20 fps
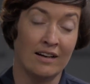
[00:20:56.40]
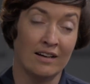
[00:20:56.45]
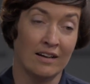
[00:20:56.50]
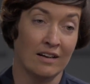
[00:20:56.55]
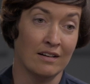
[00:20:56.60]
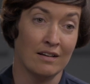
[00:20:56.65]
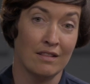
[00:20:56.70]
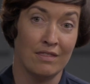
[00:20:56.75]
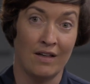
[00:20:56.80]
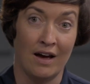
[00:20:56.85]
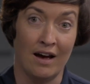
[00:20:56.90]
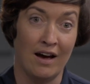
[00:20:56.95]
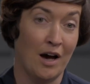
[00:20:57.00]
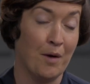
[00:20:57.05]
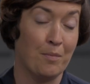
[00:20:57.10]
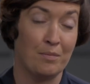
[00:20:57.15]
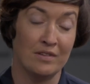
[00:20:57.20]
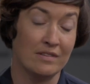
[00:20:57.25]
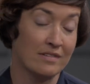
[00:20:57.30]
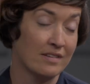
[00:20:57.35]
and that
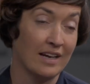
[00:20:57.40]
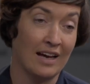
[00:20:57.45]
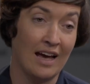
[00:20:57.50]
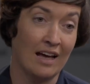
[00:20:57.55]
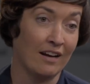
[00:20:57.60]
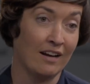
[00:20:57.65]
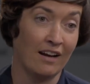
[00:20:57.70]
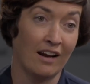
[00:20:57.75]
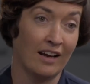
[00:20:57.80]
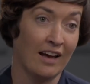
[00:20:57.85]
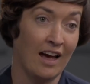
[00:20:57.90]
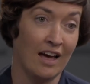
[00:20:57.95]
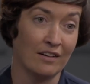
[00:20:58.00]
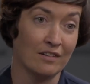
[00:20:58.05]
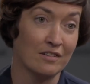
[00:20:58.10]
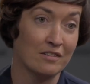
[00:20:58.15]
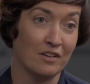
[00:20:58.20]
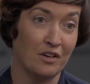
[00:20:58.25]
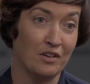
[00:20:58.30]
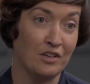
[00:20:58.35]
happens again and again.
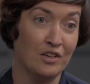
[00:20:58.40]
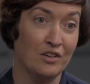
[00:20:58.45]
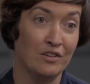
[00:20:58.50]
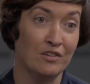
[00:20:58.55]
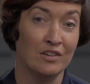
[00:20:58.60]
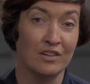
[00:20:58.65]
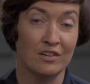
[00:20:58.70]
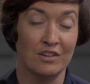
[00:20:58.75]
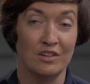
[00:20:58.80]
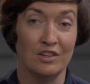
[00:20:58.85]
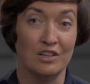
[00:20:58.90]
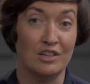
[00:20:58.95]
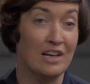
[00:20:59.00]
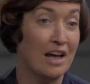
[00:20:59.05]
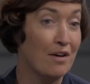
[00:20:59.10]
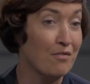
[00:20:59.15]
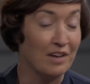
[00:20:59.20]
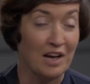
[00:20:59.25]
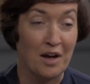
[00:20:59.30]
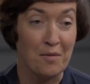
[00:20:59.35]
So you
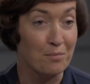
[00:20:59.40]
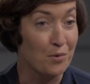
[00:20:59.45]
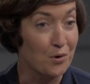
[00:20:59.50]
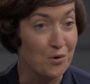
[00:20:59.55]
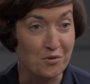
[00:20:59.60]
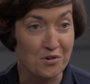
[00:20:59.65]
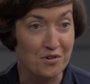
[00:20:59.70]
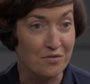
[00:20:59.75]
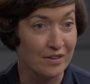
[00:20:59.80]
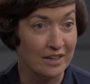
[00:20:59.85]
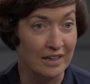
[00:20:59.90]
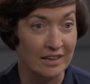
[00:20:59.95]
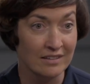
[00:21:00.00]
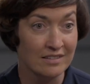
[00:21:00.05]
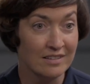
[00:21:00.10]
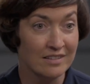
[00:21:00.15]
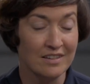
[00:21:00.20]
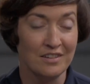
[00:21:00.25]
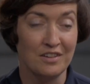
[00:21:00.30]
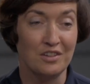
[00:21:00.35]
never get bored of it.
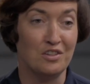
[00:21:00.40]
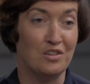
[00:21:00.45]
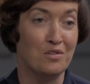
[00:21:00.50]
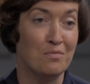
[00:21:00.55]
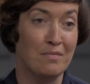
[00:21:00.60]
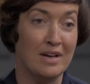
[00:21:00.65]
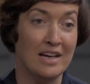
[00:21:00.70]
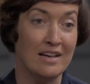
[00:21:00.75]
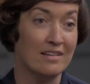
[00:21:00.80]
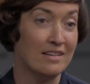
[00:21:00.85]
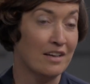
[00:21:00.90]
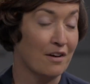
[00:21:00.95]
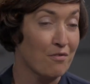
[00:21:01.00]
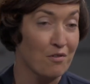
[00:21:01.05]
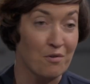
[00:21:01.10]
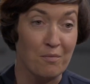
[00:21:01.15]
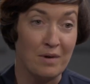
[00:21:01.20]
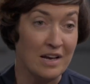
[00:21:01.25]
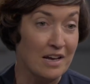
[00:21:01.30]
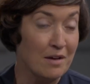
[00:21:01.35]
You meet
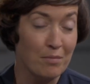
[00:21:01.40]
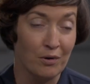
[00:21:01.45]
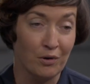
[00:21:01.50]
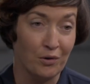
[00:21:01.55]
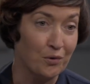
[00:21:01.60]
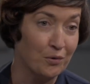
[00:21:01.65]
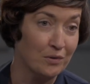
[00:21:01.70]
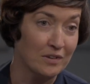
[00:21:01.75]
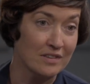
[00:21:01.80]
different people all the